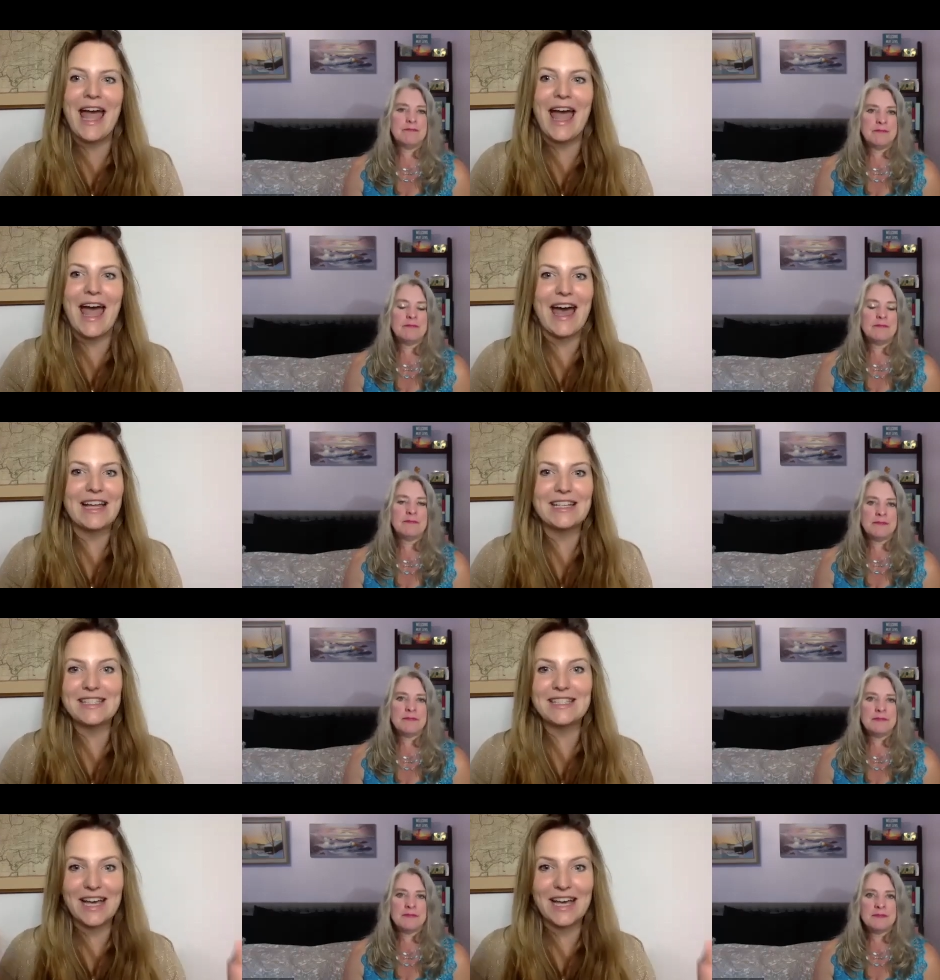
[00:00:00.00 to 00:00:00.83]

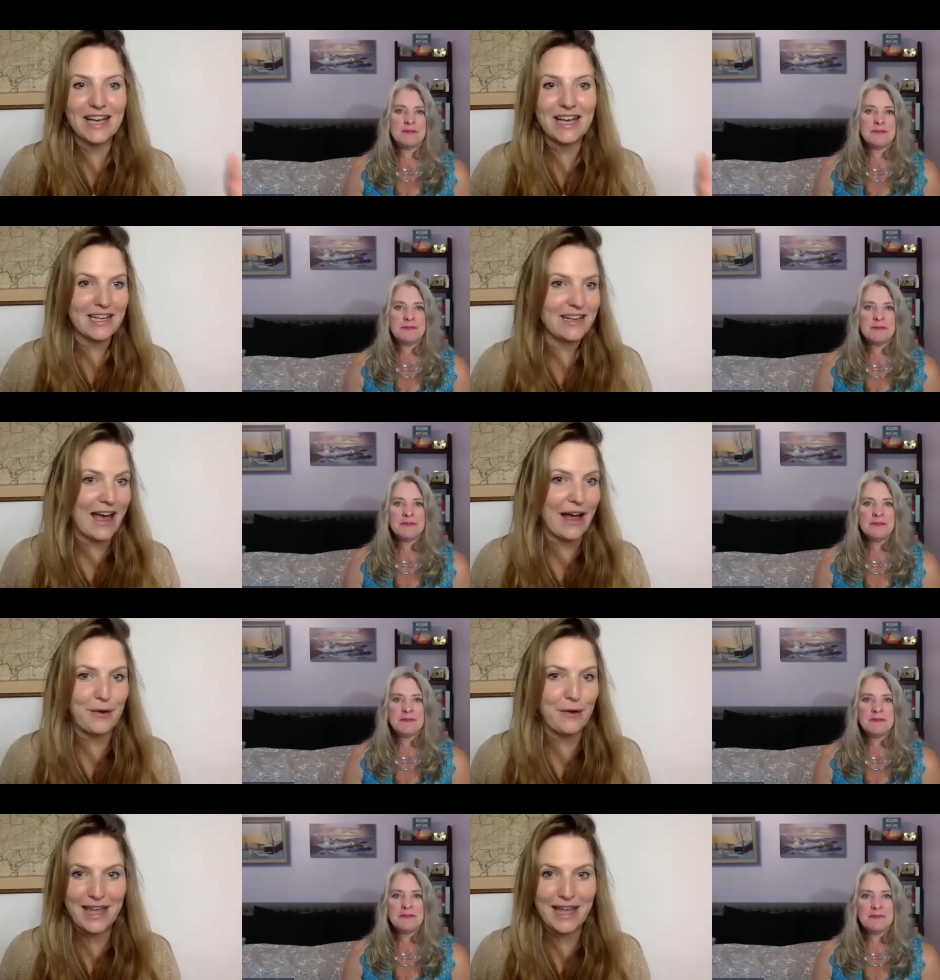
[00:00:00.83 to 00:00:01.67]
Speaker 1: and uh,
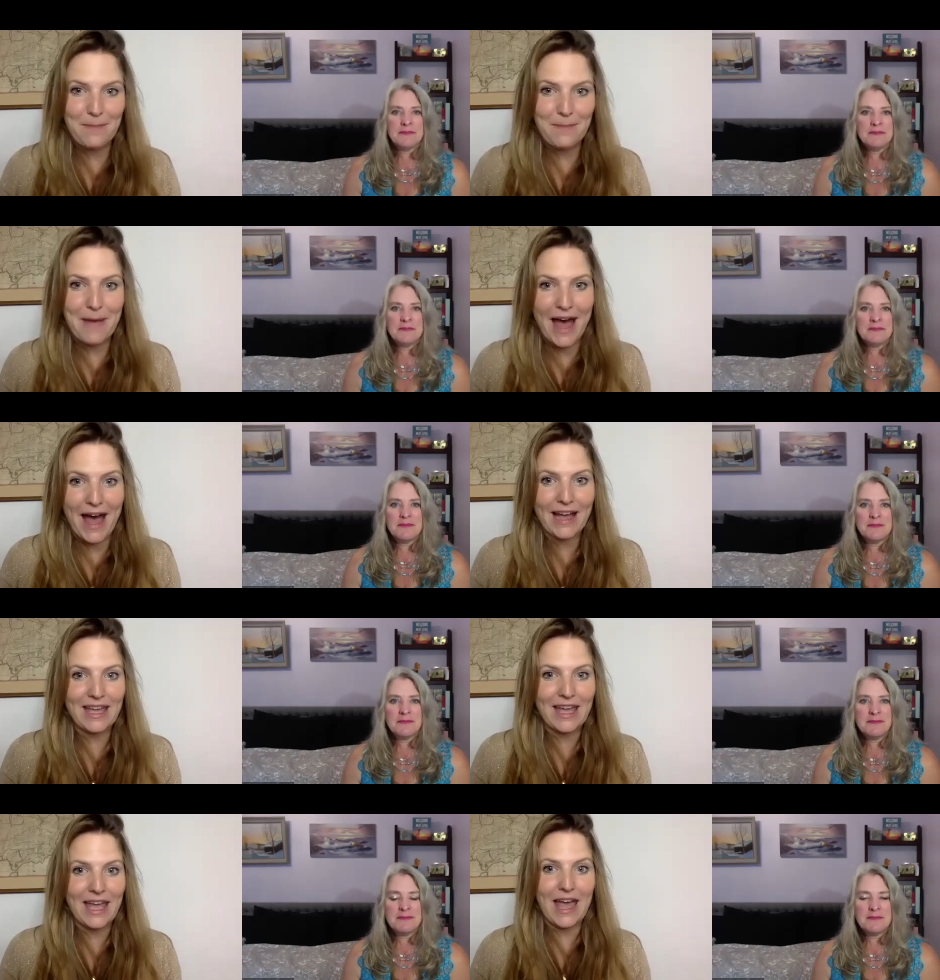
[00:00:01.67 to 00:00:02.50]
now came back
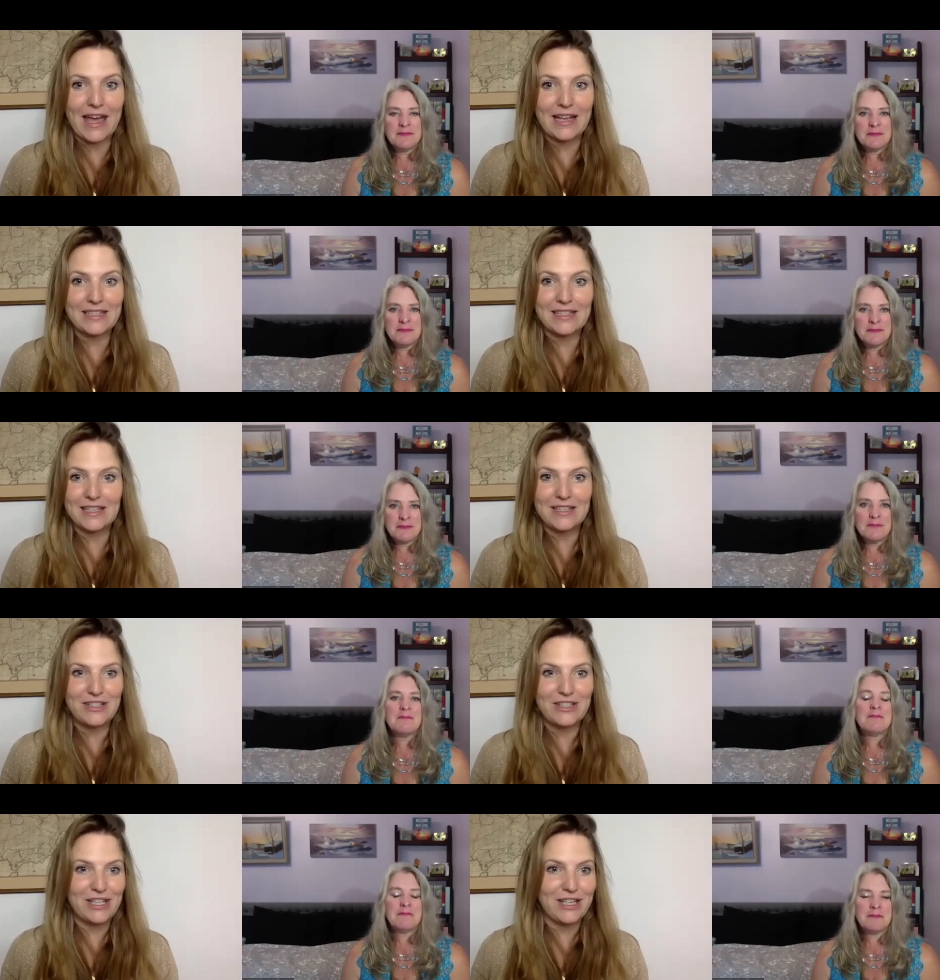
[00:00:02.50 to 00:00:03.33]
and
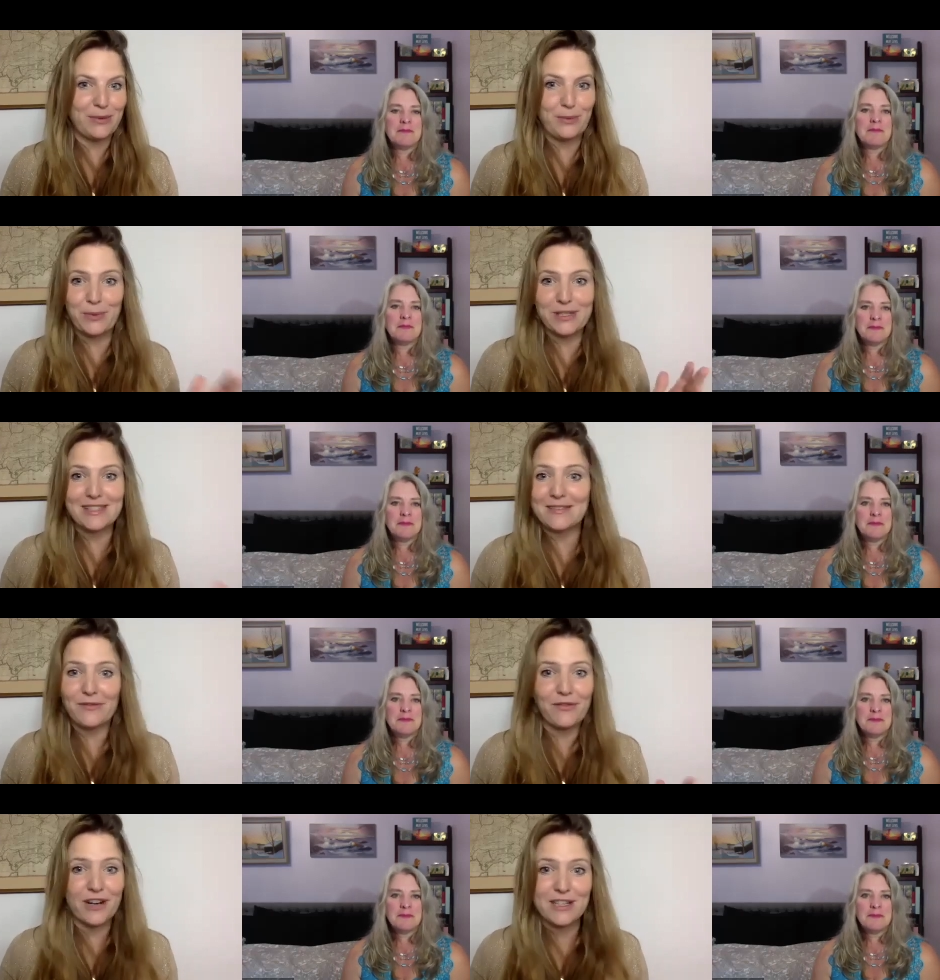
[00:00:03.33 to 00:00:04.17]
she was
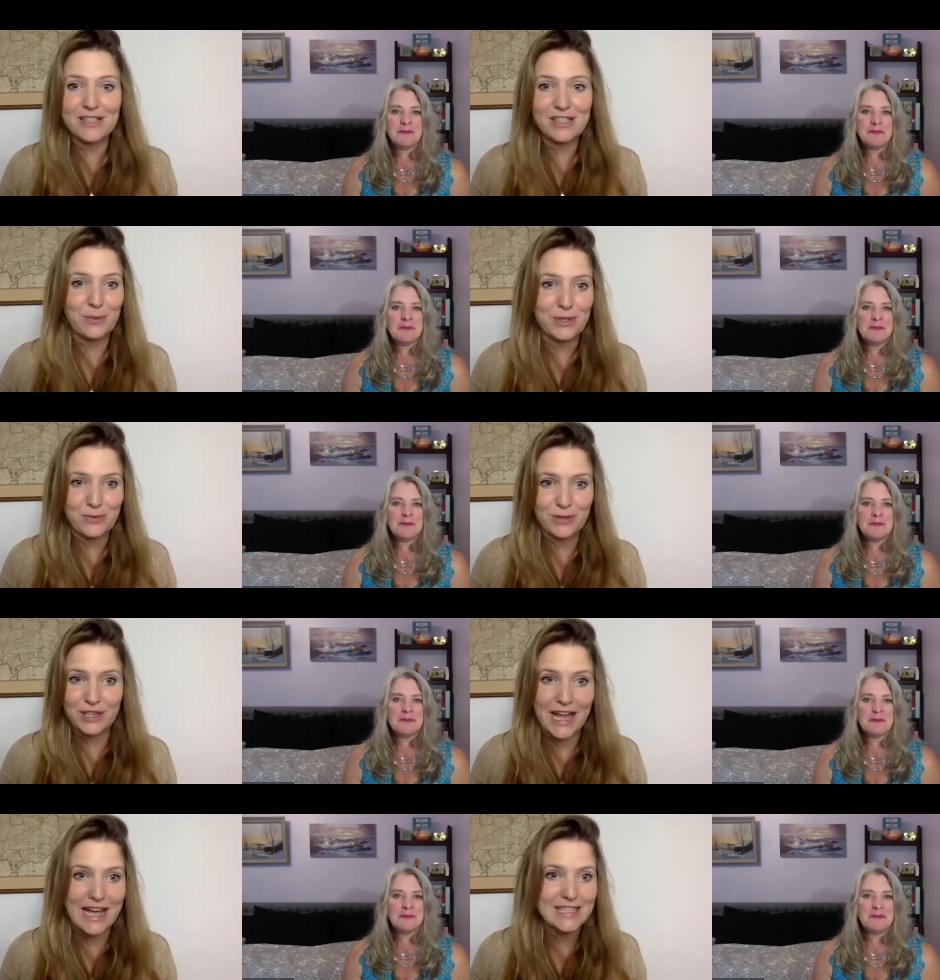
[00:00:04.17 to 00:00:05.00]
first she was
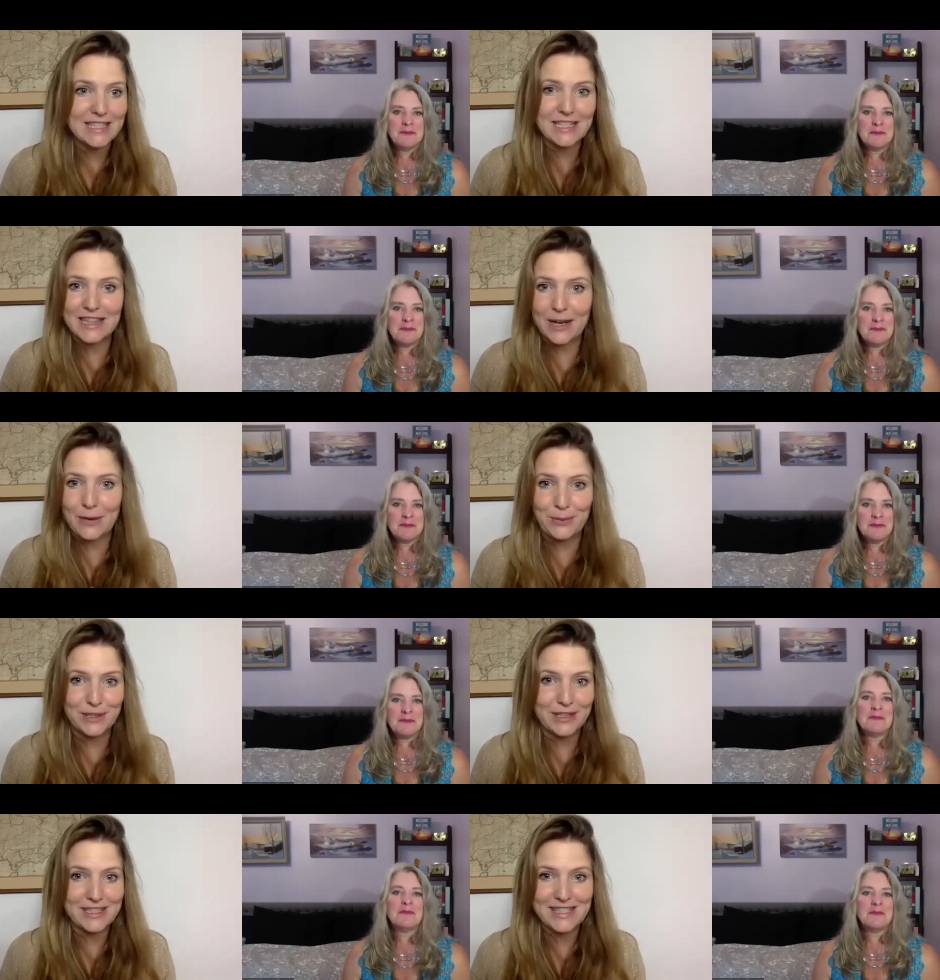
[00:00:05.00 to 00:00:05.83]
really hesitant like
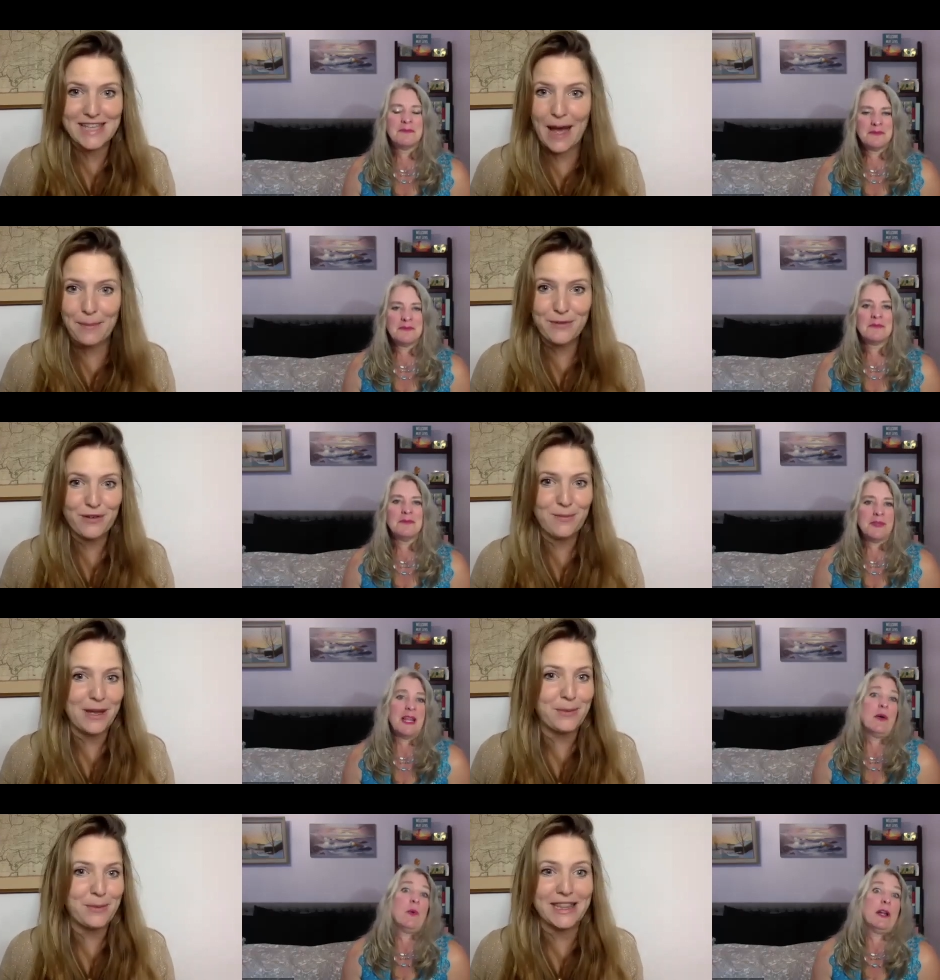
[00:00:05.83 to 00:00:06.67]
will this happen for me
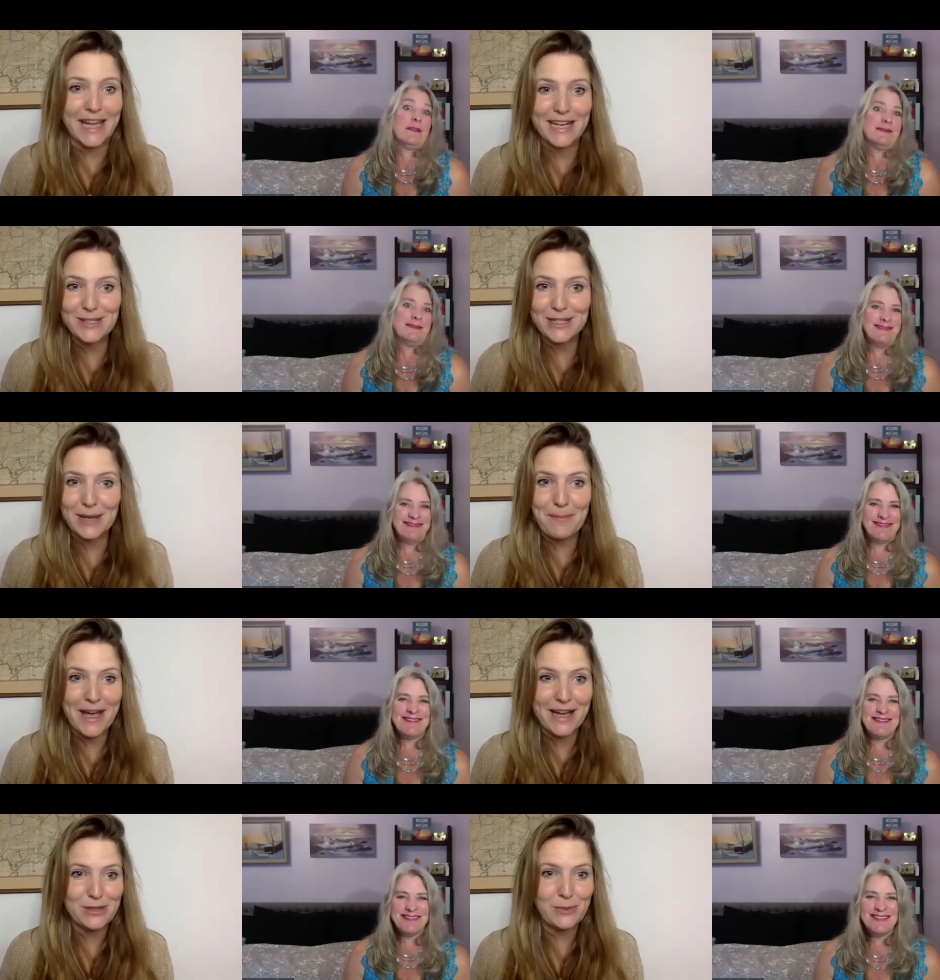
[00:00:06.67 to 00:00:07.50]
i would like to get
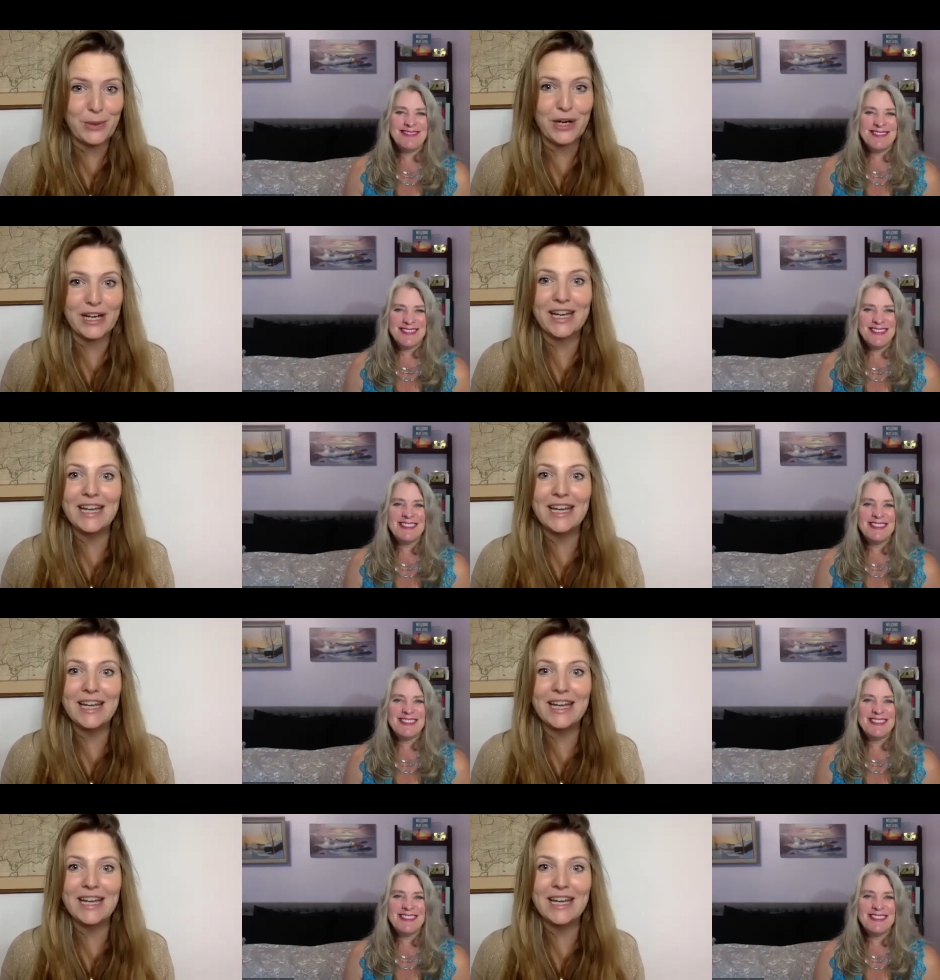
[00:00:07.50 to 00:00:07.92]
back to work